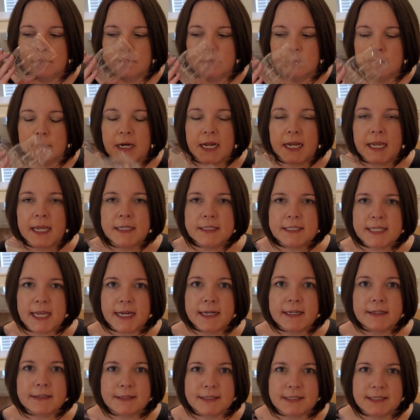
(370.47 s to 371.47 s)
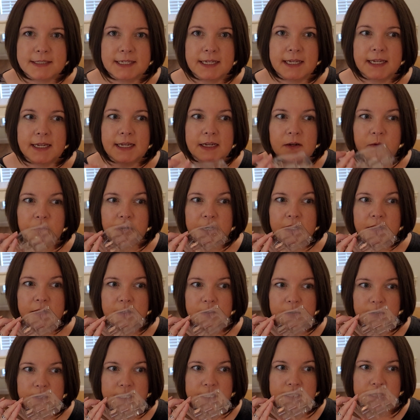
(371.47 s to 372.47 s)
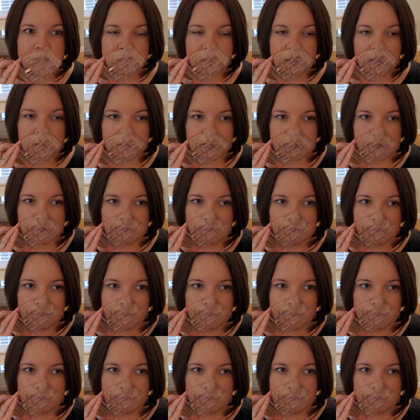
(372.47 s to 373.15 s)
But I guess I could see where there is maybe,